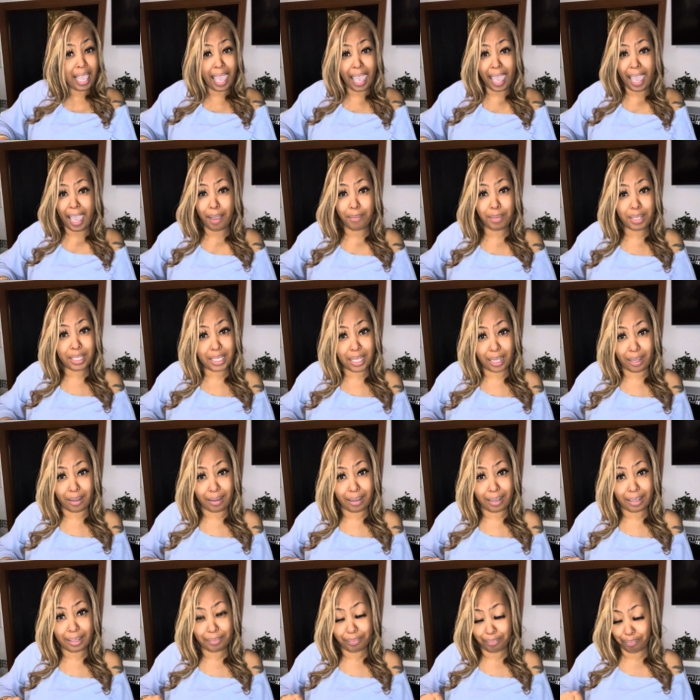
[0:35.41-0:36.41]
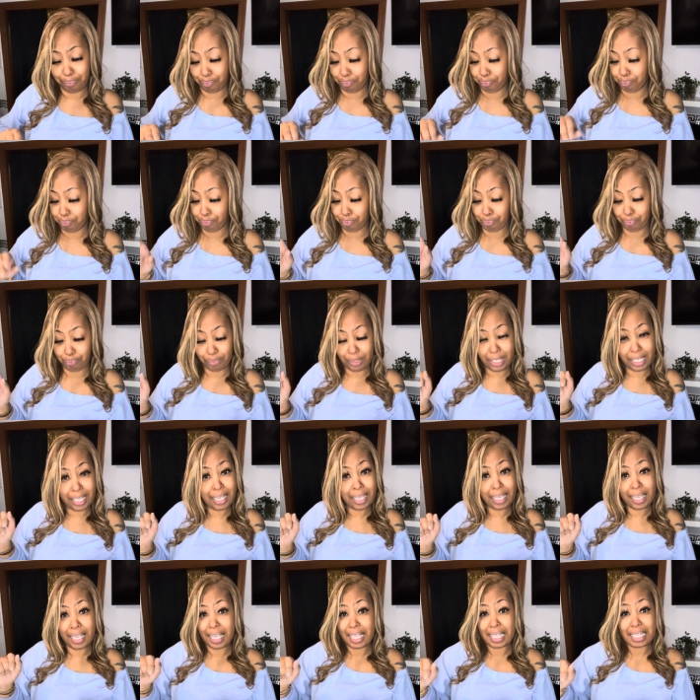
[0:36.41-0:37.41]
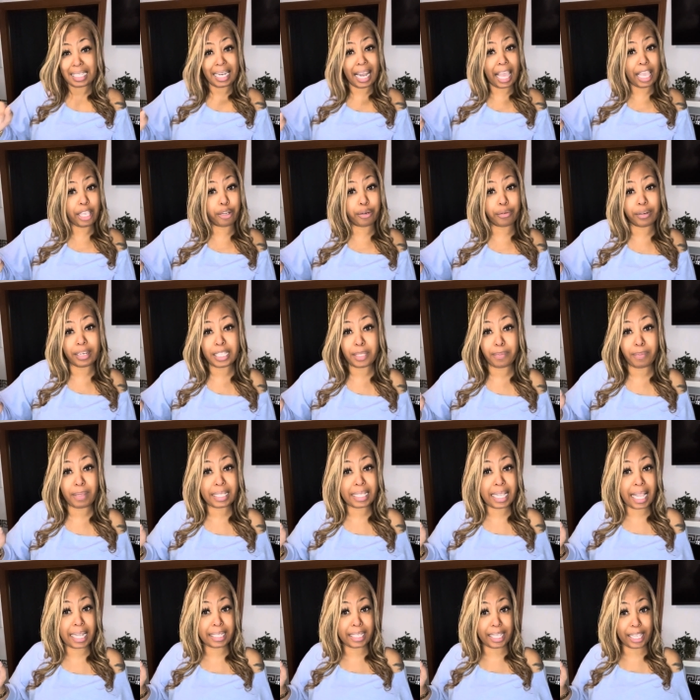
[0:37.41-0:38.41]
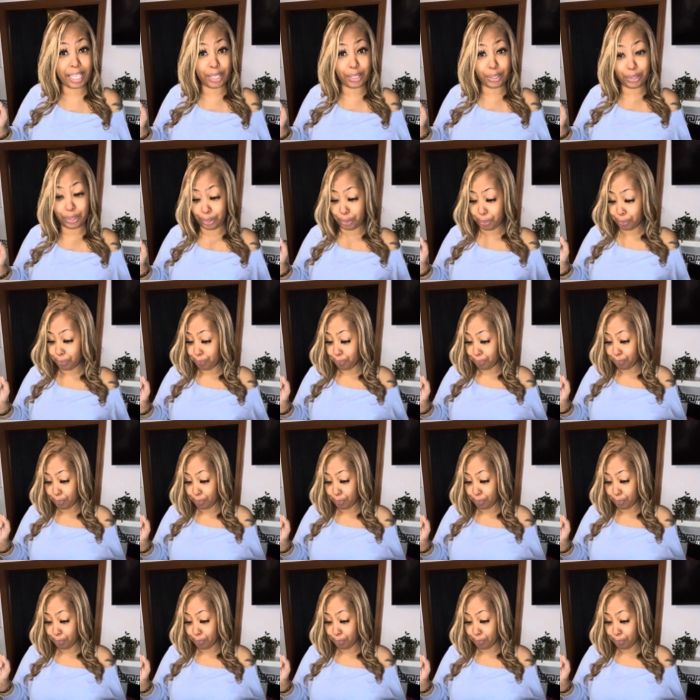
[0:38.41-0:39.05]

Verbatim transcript: Amazon. It's like Christmas, I tell you.